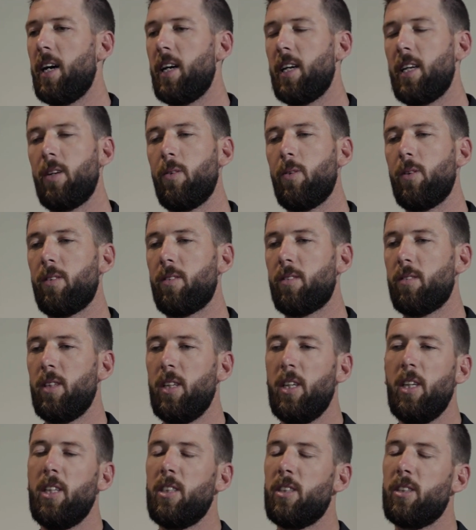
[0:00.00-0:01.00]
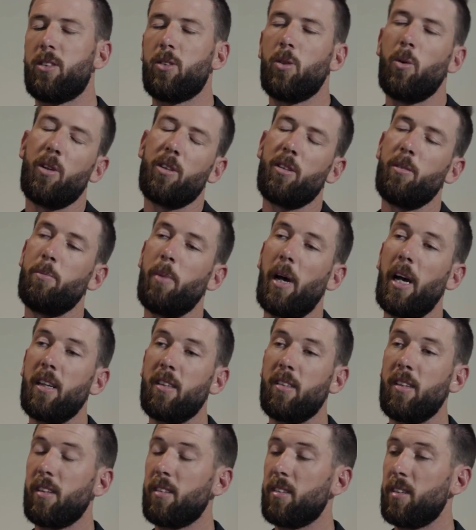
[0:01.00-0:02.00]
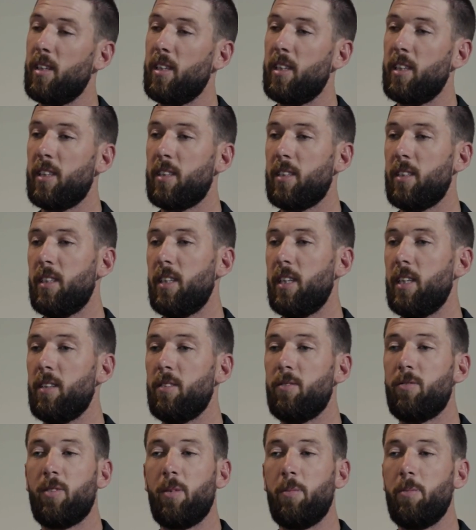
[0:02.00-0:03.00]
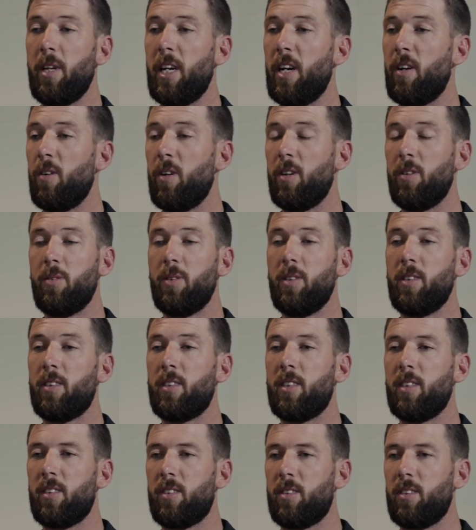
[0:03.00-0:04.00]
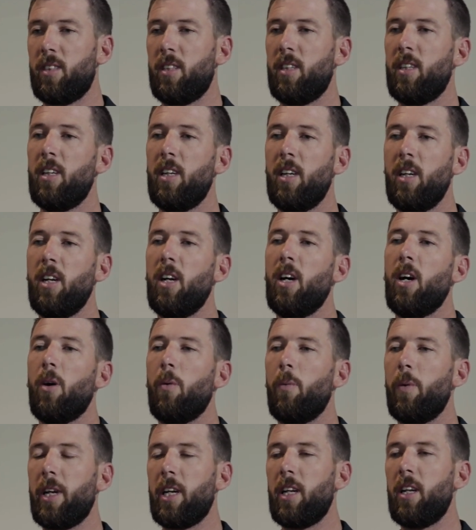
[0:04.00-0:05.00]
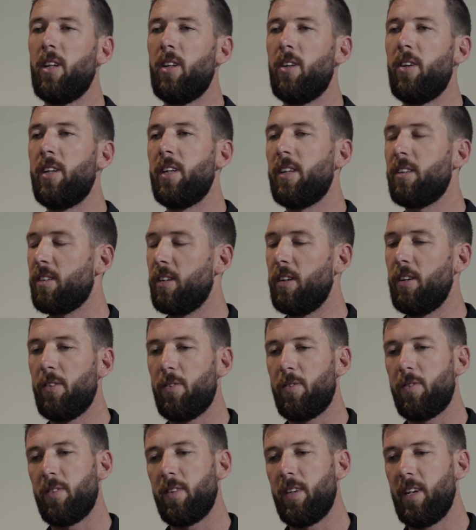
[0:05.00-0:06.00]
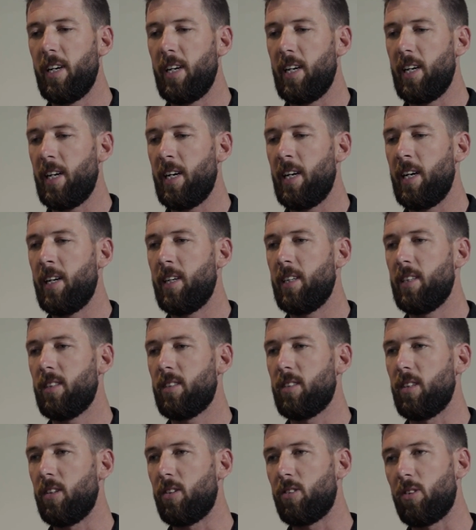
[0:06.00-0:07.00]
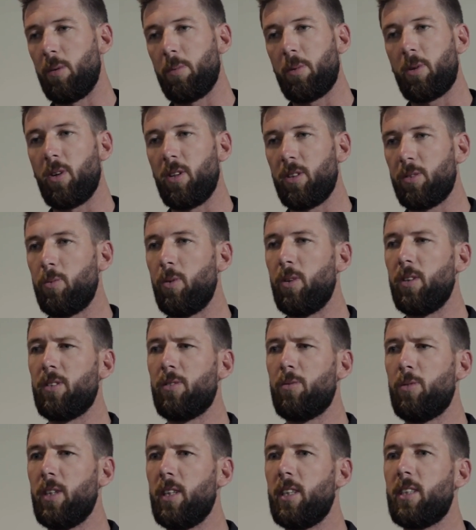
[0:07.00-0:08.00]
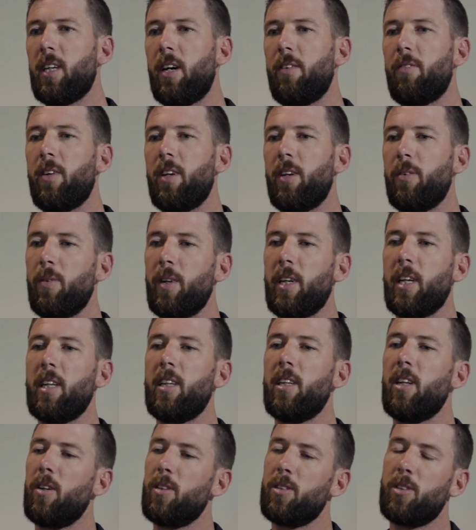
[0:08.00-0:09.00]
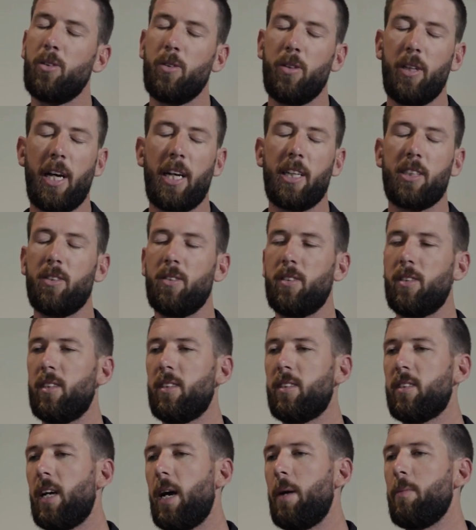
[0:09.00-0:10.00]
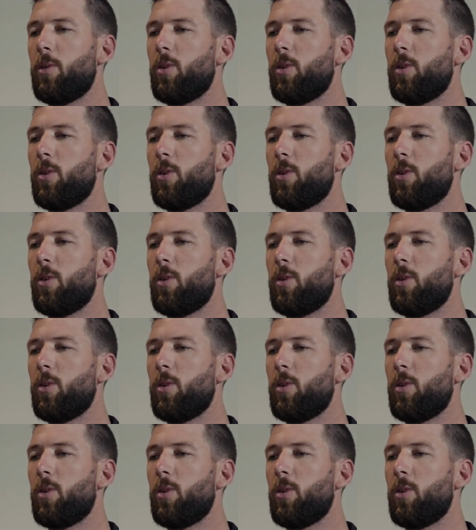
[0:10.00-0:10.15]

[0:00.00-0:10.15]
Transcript: He was just taught us the basics, and then from there on it was just sort of wing it and learn yourself. So Supercross was a really tough one to wing it. I was doing nationals at the same